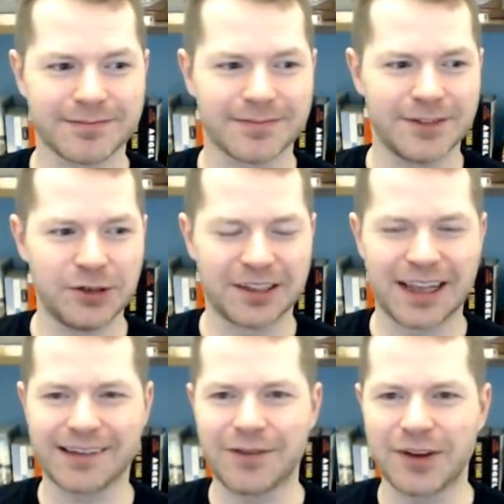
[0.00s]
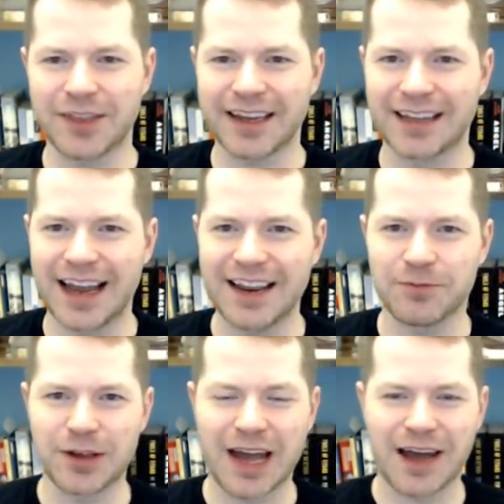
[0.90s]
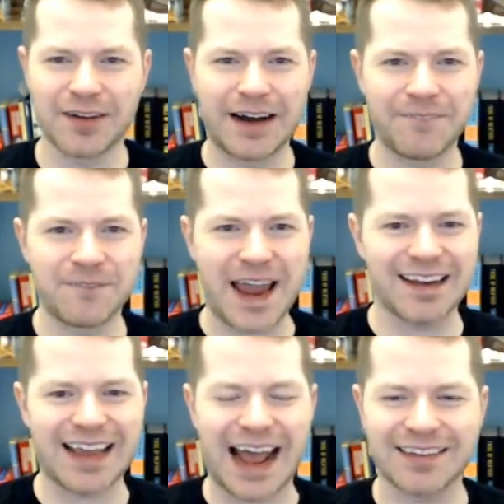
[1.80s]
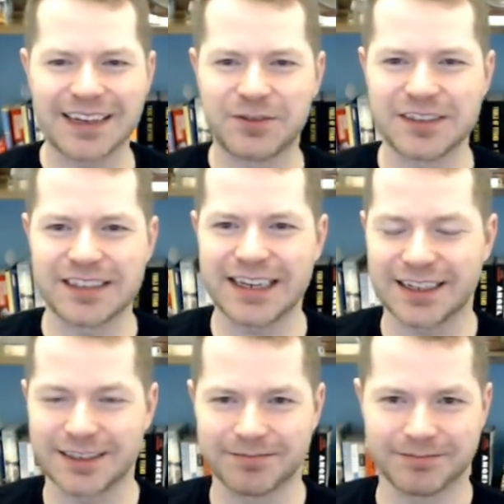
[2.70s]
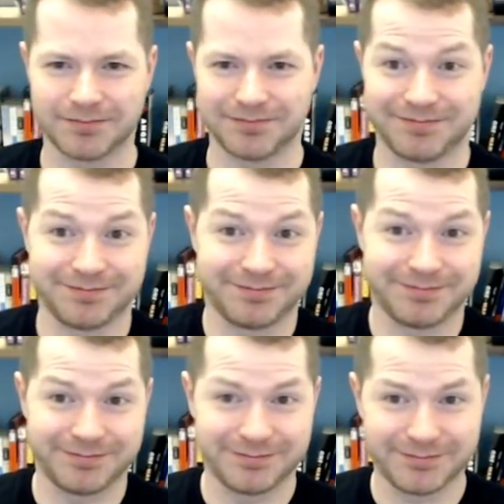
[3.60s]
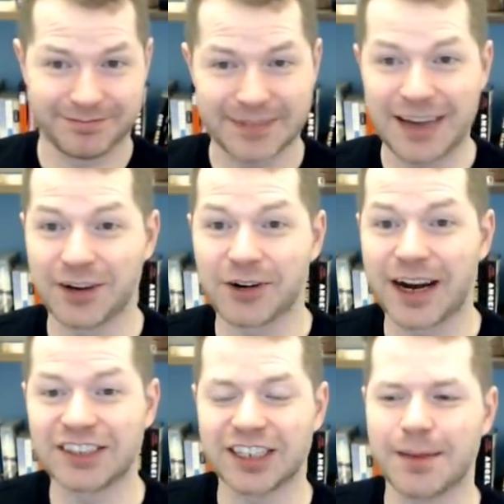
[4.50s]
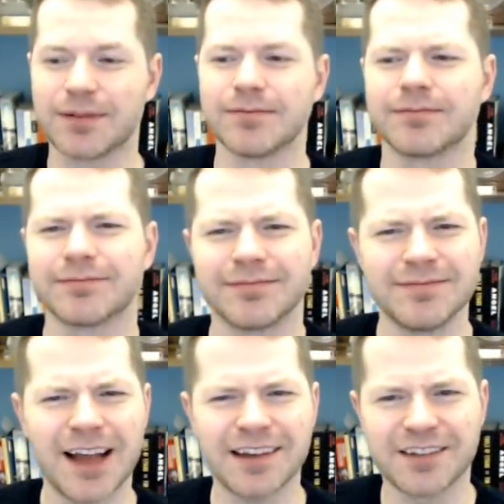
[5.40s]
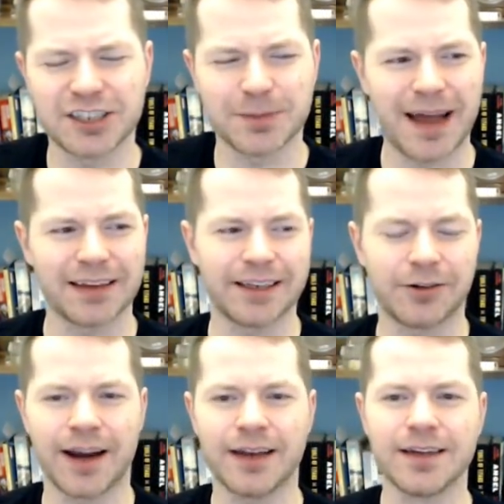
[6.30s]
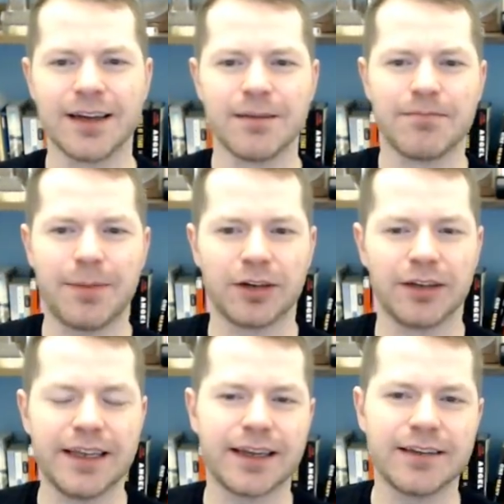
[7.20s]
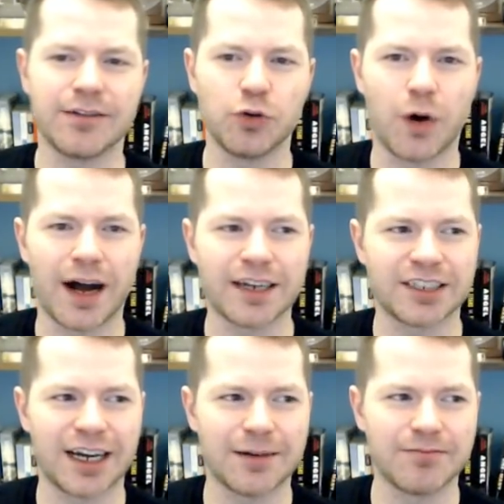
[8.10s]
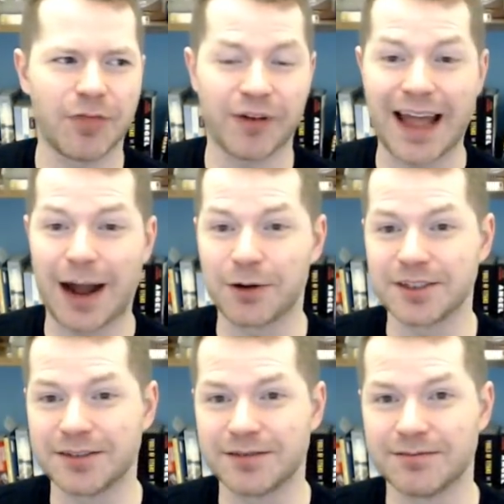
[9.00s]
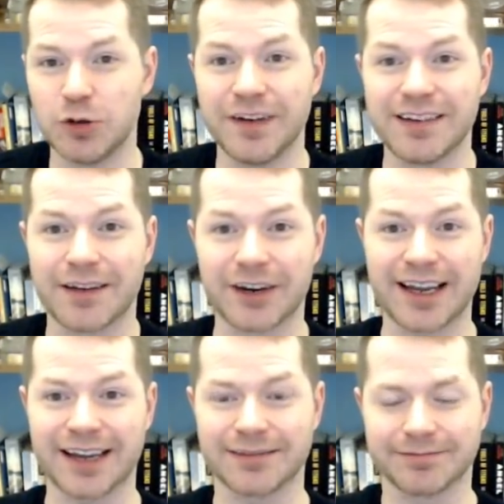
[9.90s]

You neglect everything in life, but you have a fantastic physique and you're in great shape. Not such a bad leak, right? Maybe your leak is you watch um, three hours of movies every day.